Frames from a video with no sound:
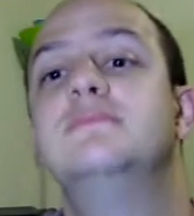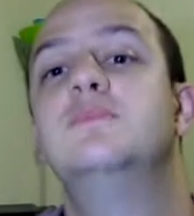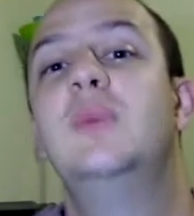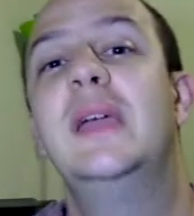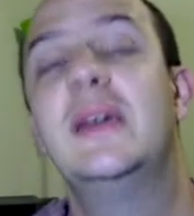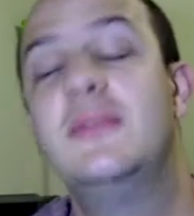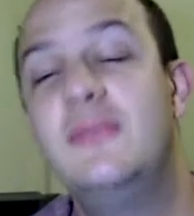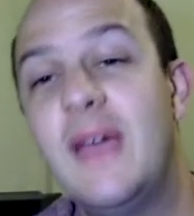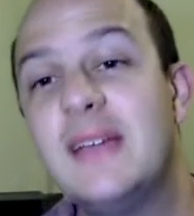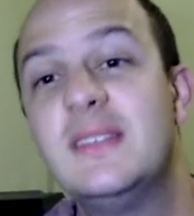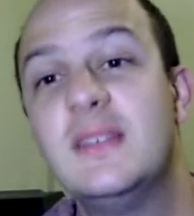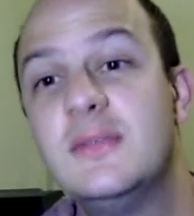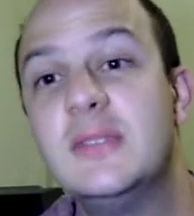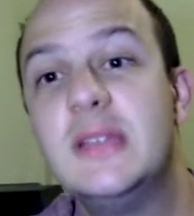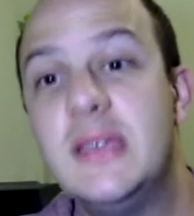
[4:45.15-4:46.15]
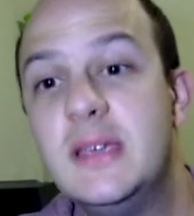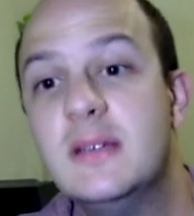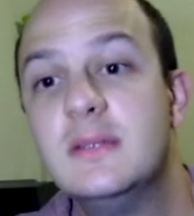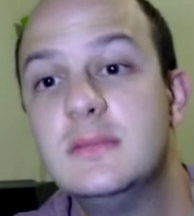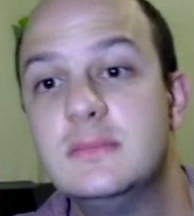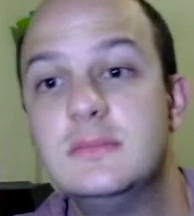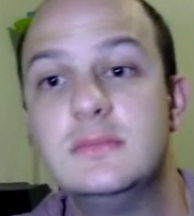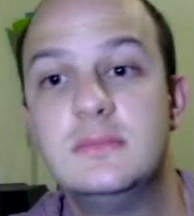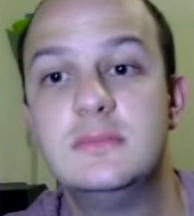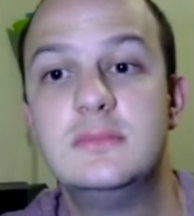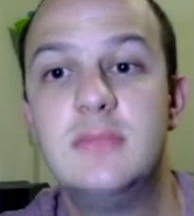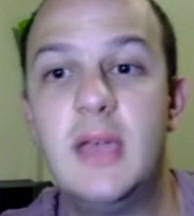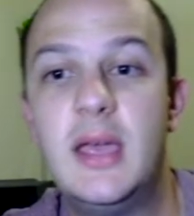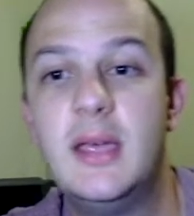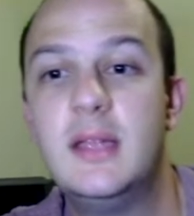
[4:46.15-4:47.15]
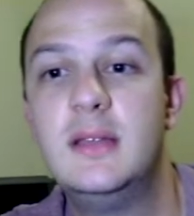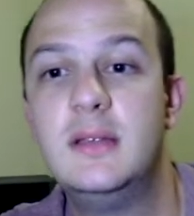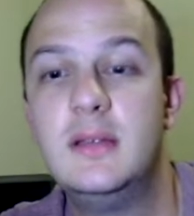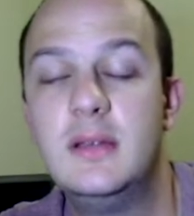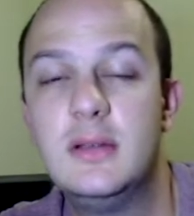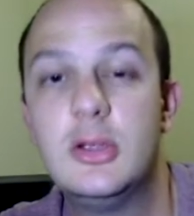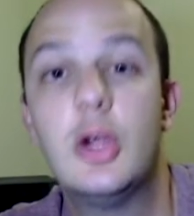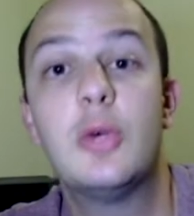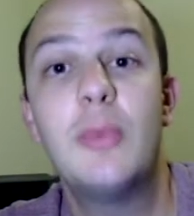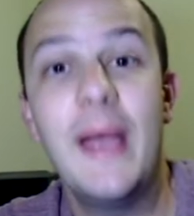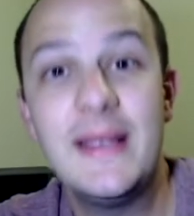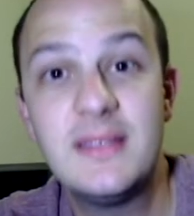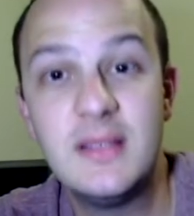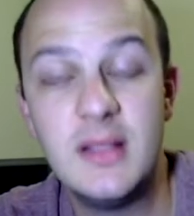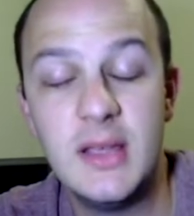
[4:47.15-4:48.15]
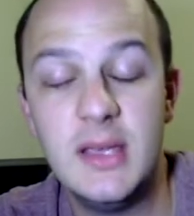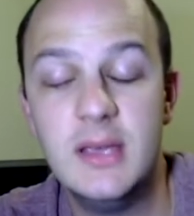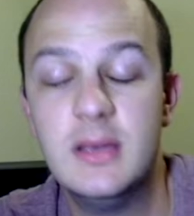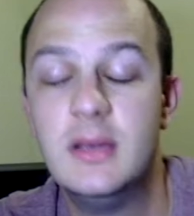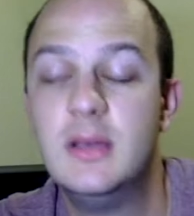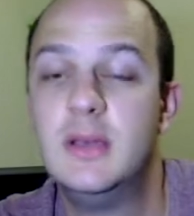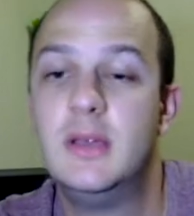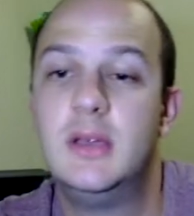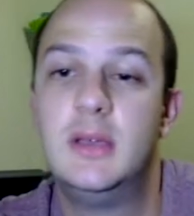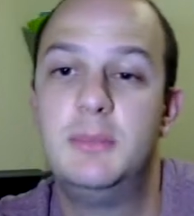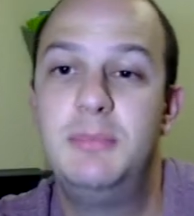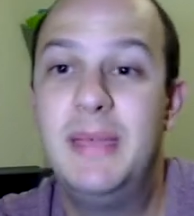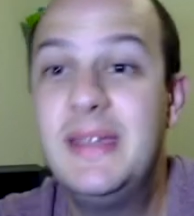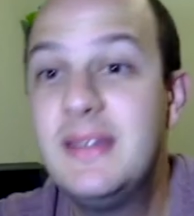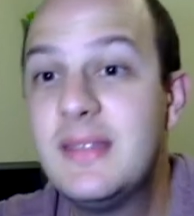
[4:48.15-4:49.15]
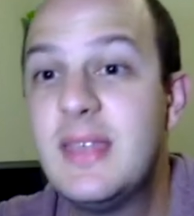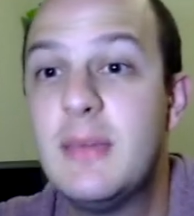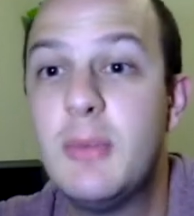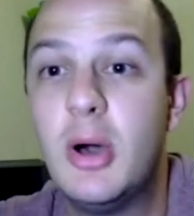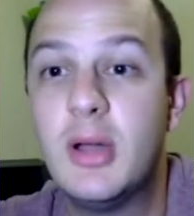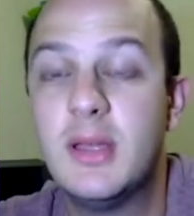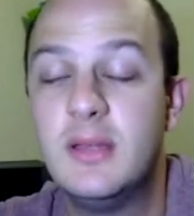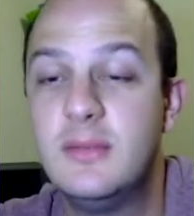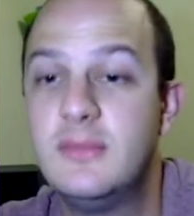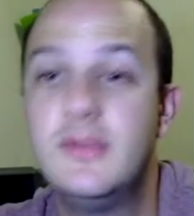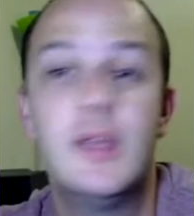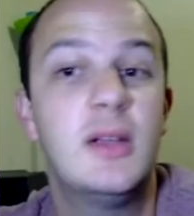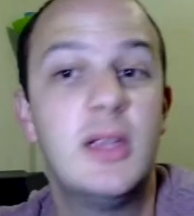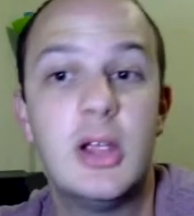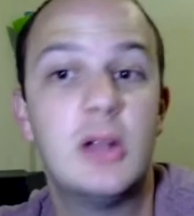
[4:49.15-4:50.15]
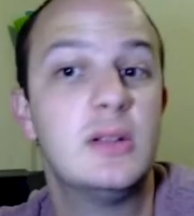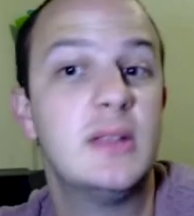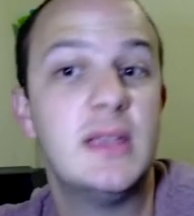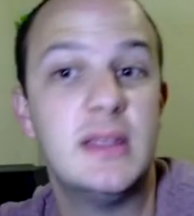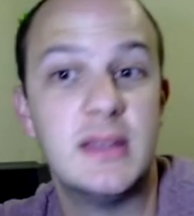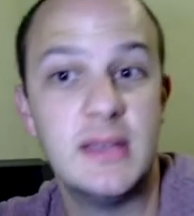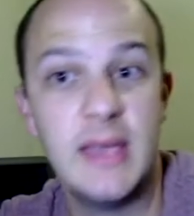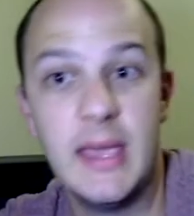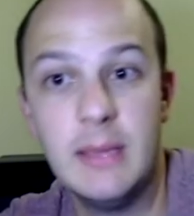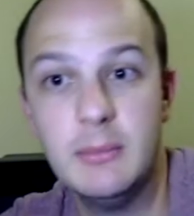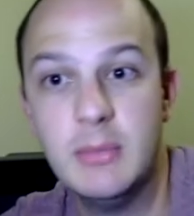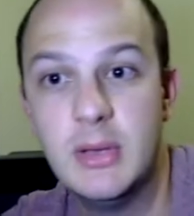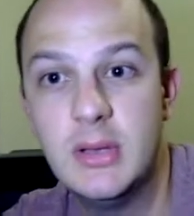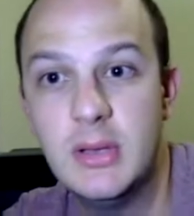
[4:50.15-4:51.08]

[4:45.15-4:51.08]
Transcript: effectively and correctly pinned them on it very early in the game.